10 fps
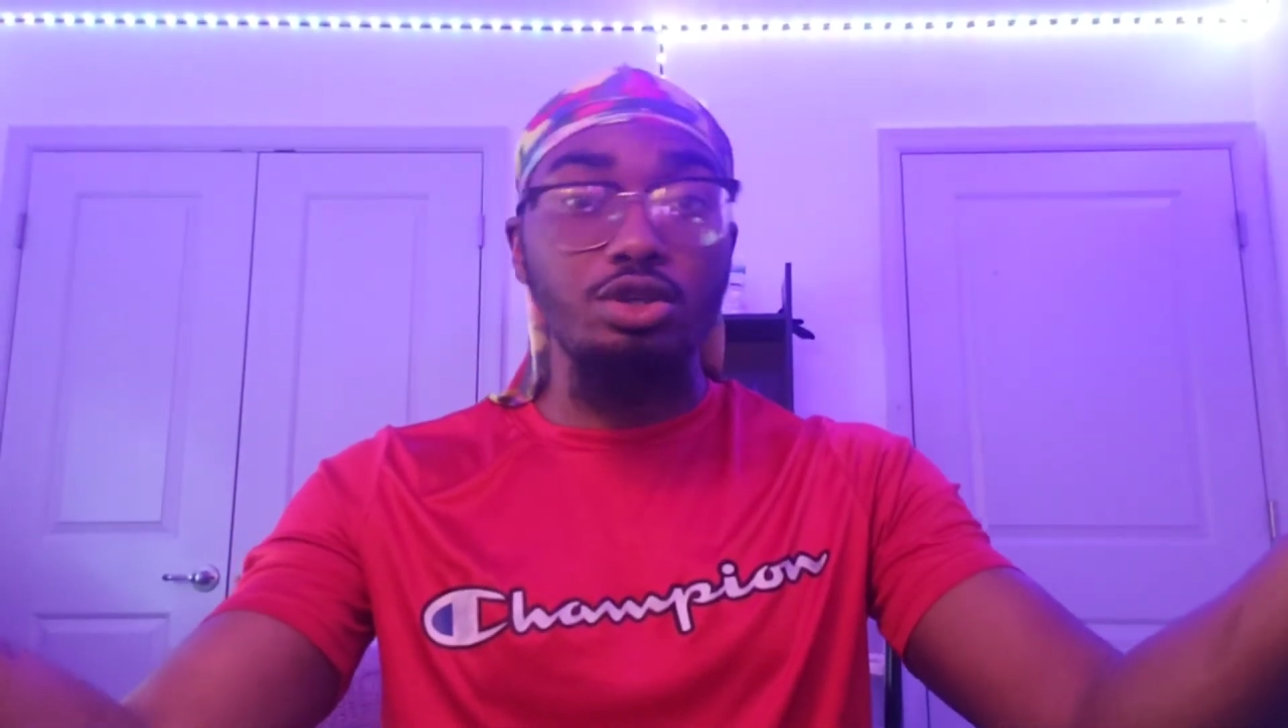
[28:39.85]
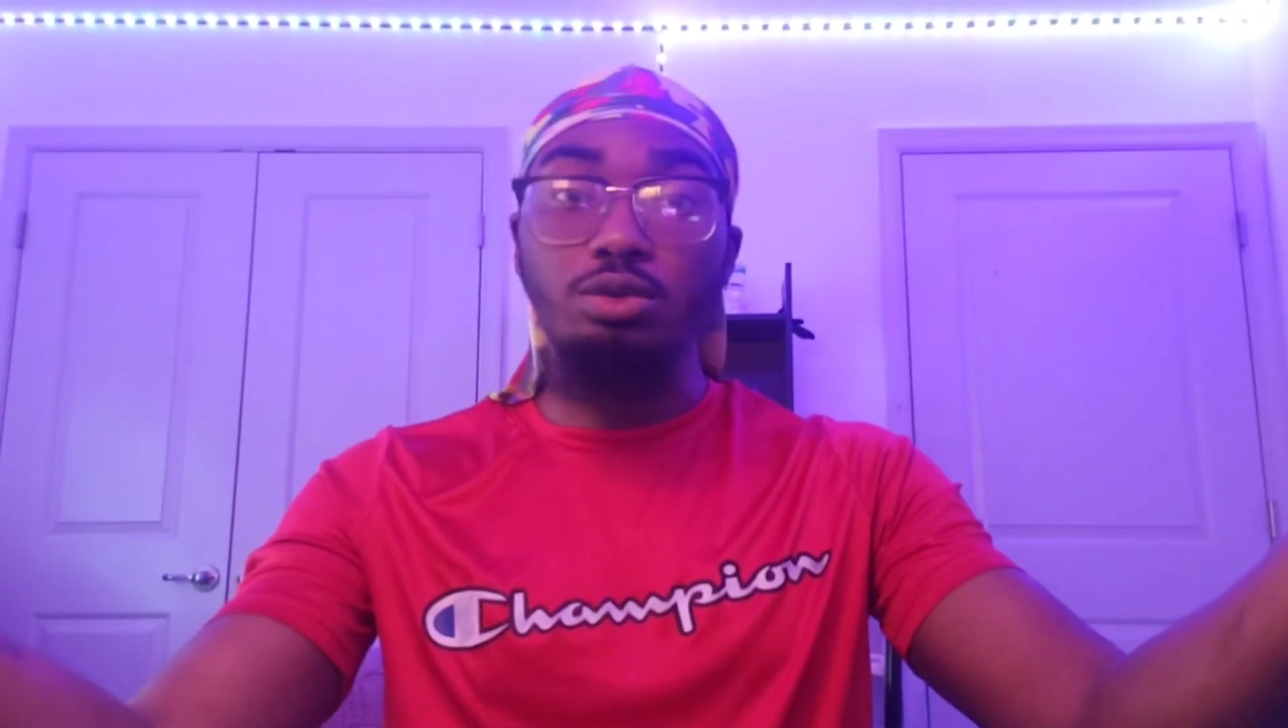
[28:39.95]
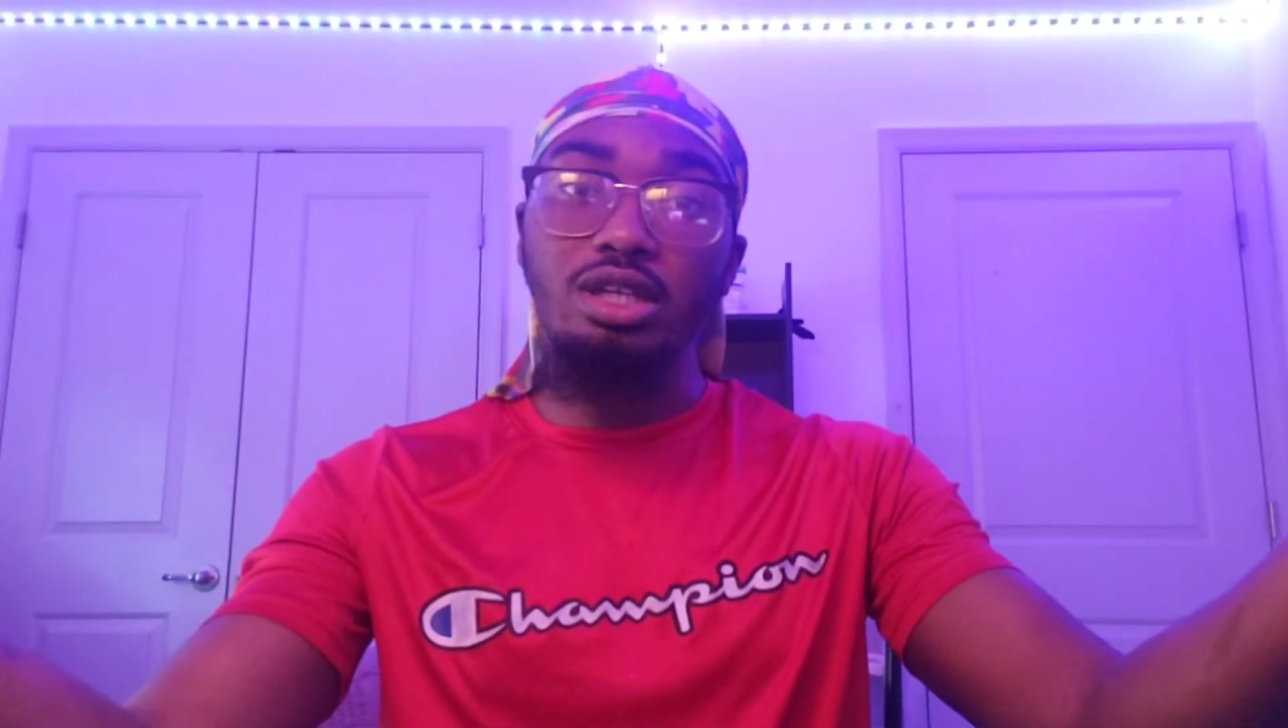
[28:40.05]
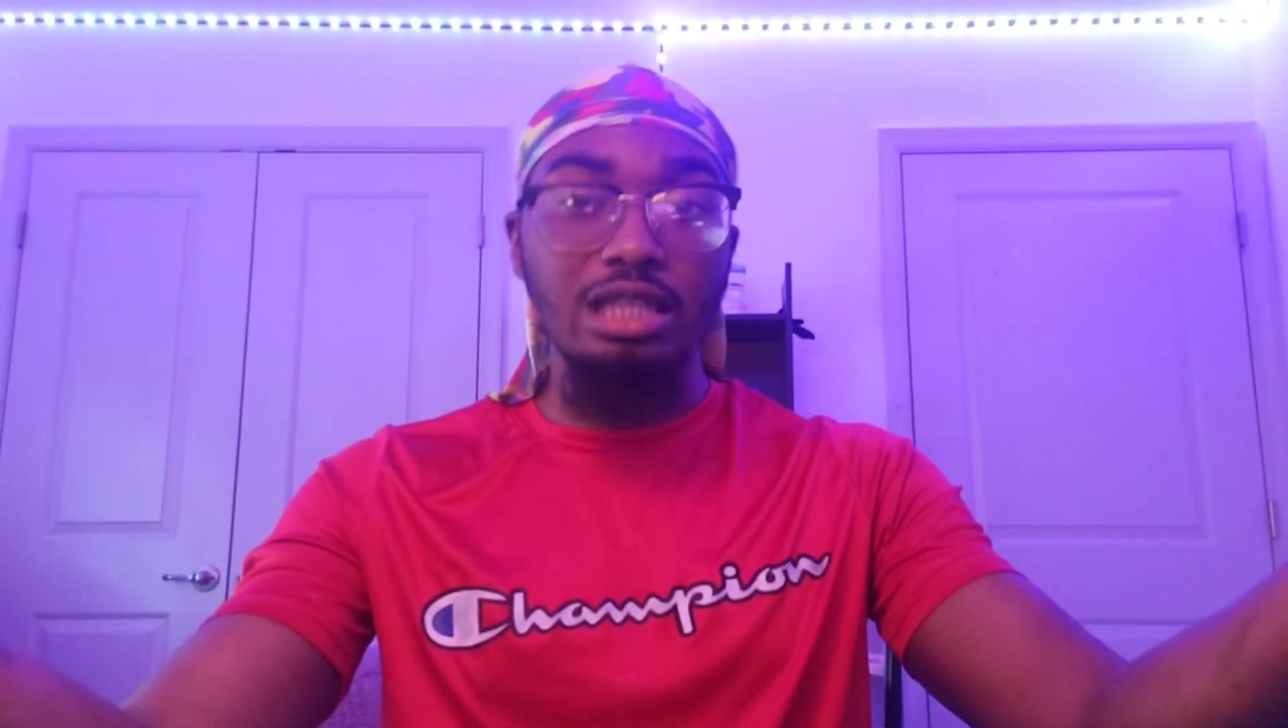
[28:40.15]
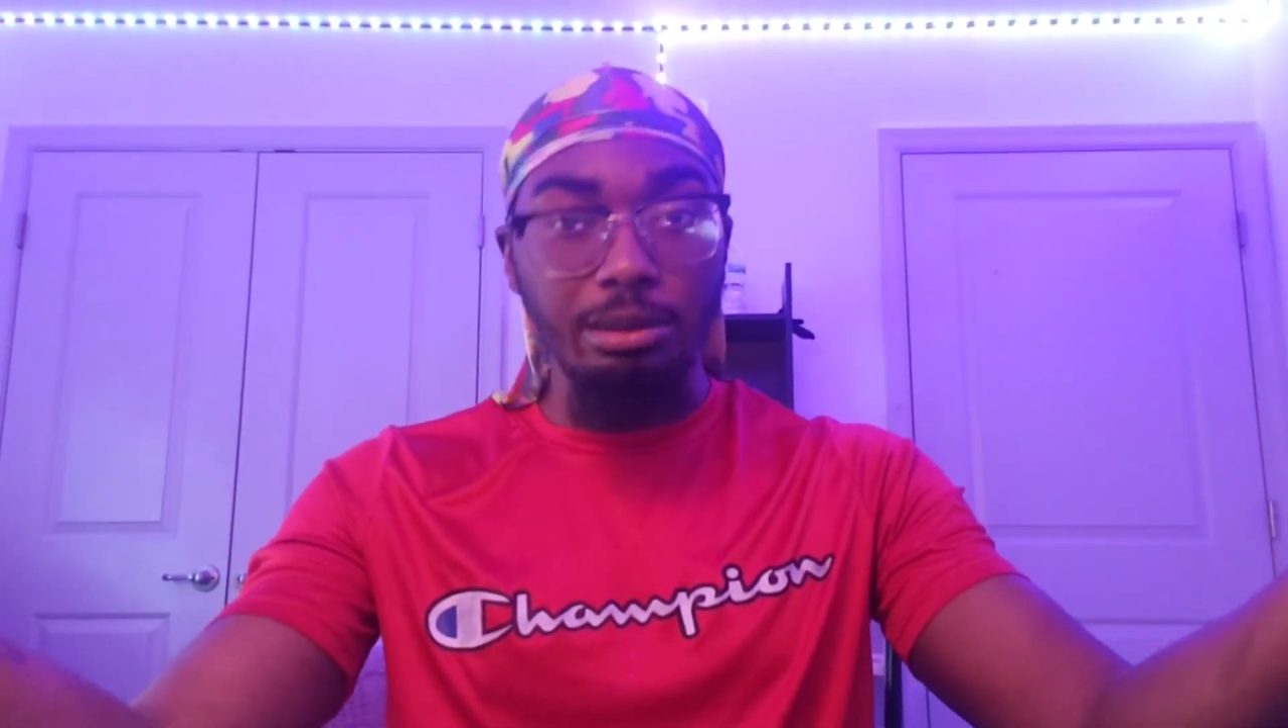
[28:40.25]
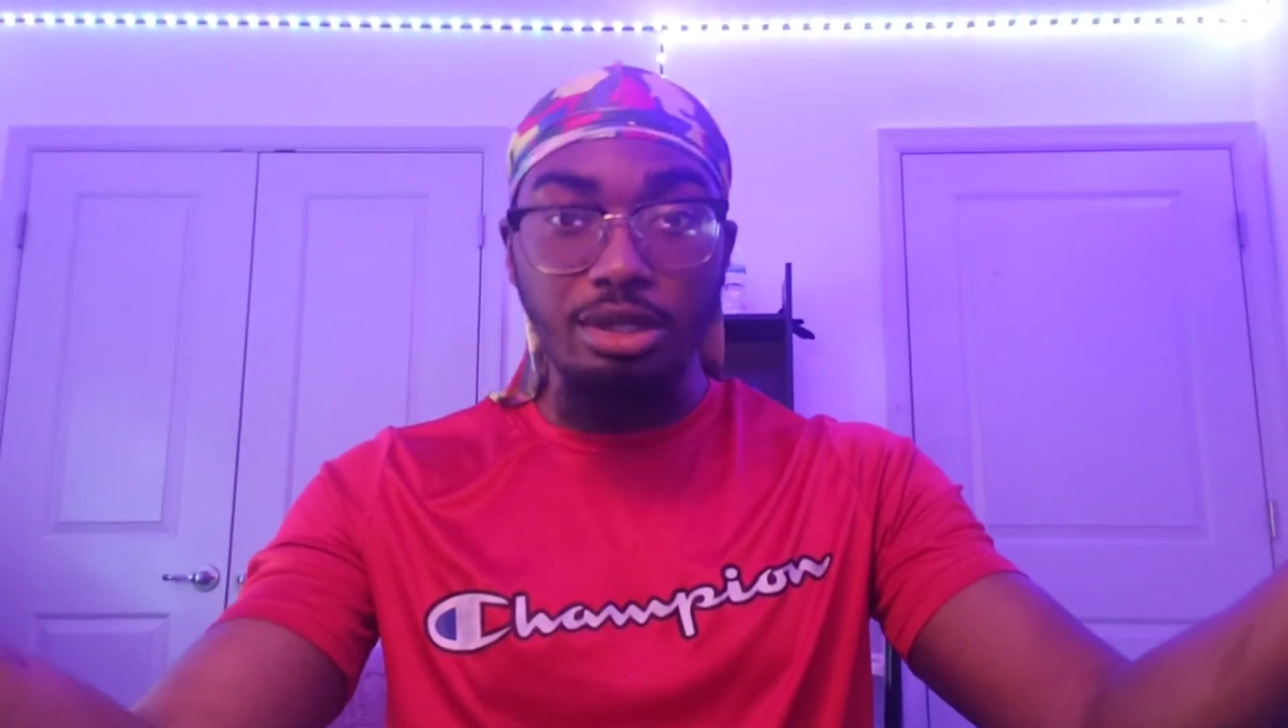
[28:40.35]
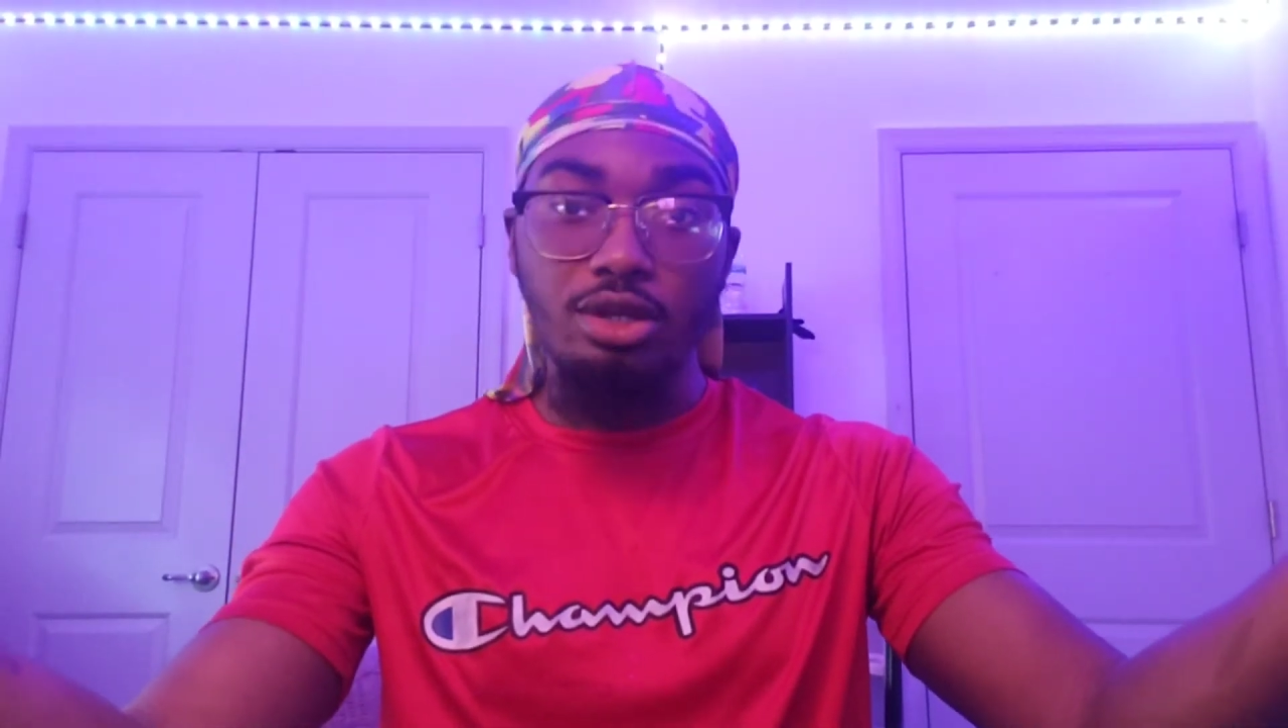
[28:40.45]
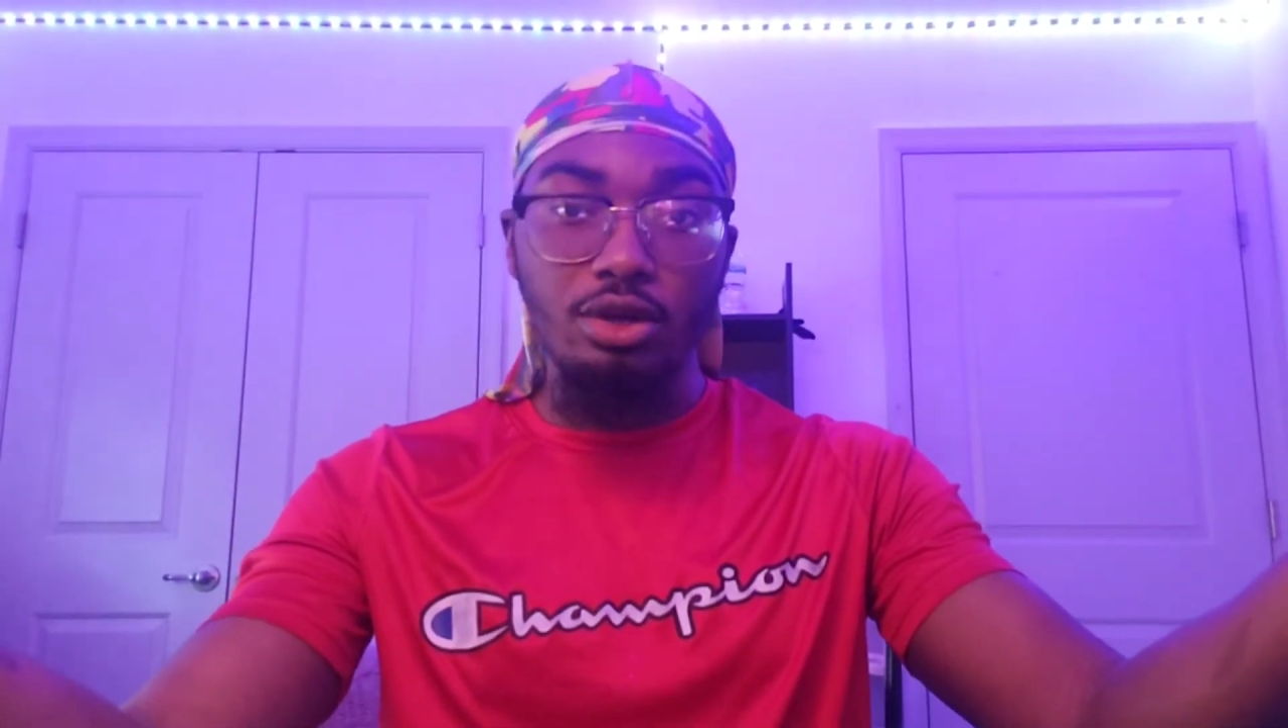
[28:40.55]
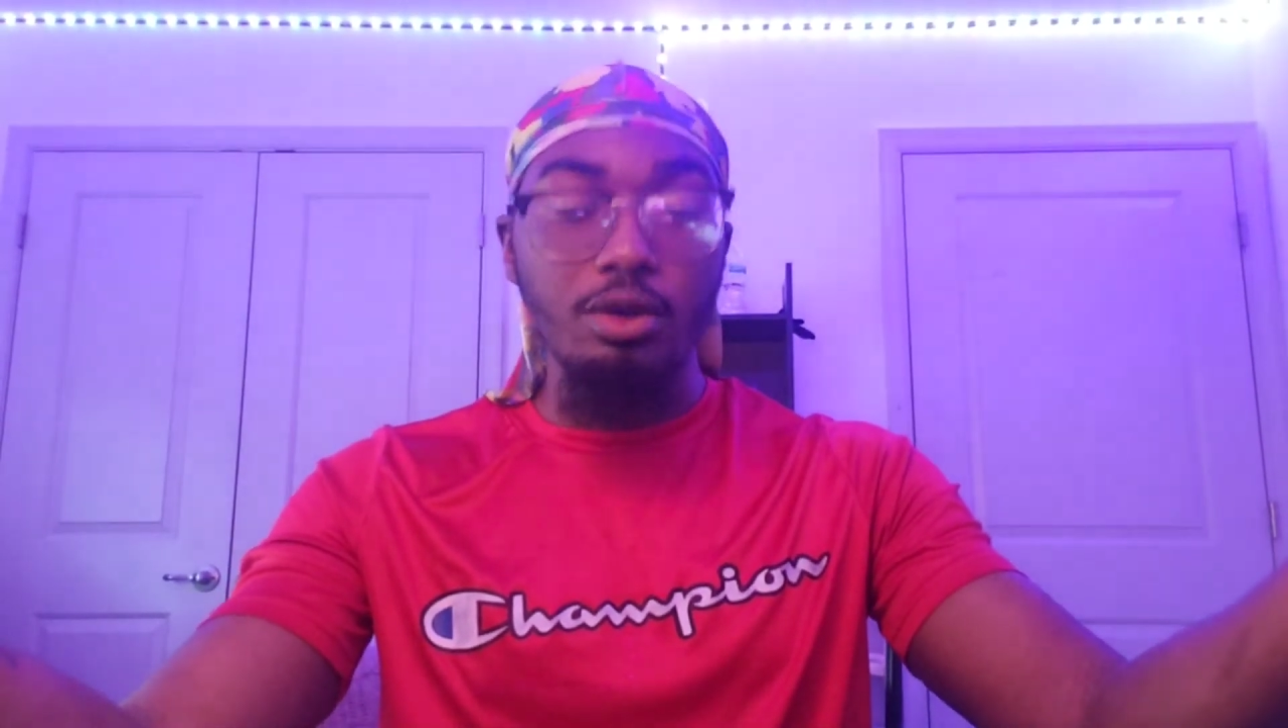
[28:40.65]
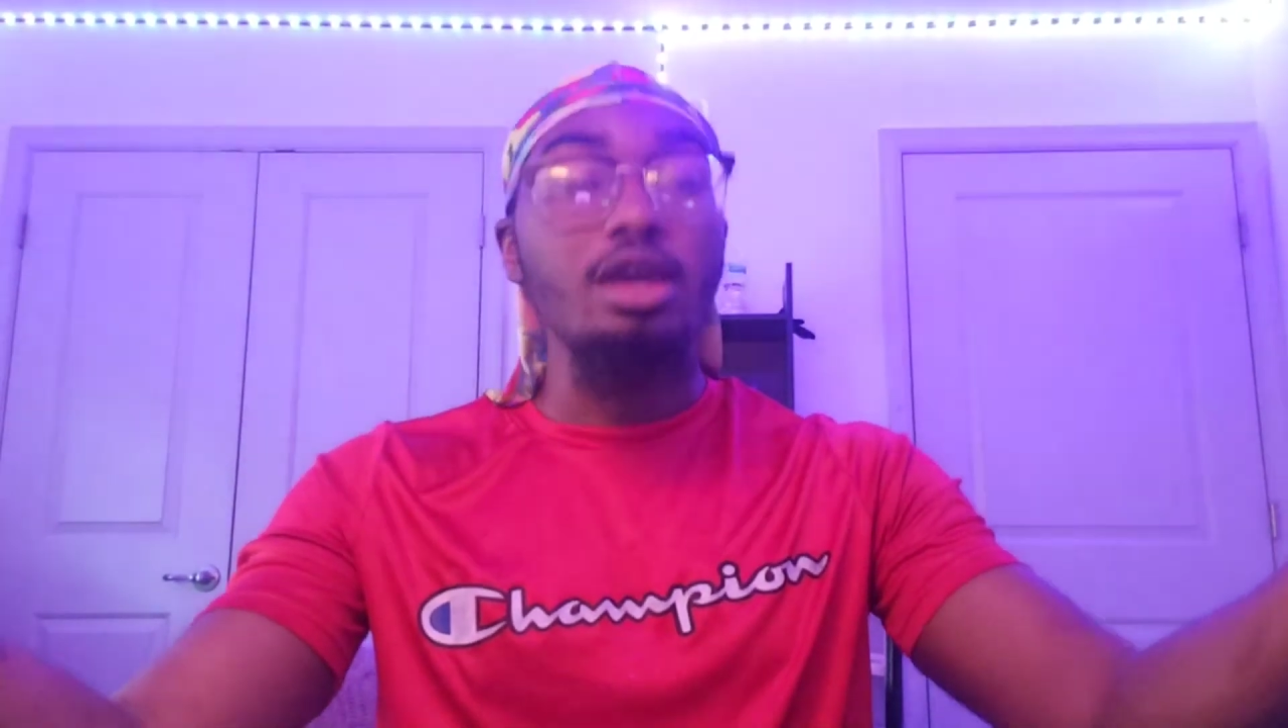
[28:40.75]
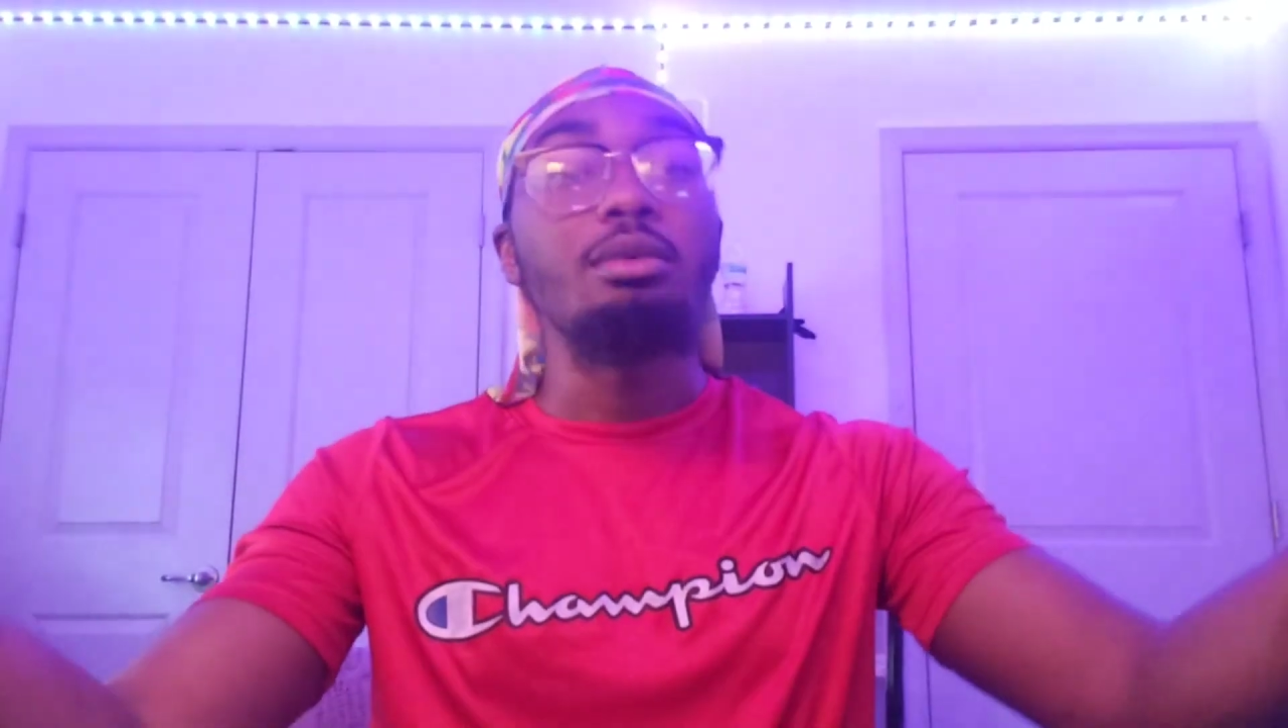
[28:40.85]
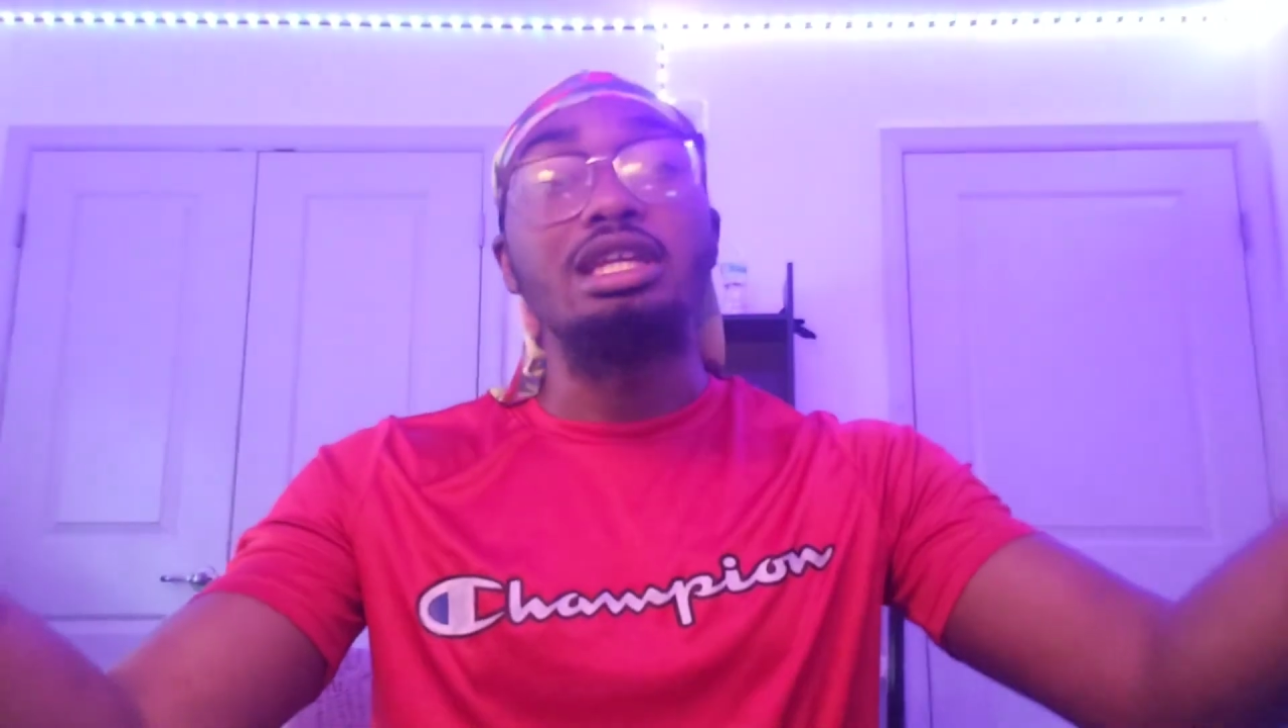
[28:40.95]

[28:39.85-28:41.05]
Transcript: you can let me know.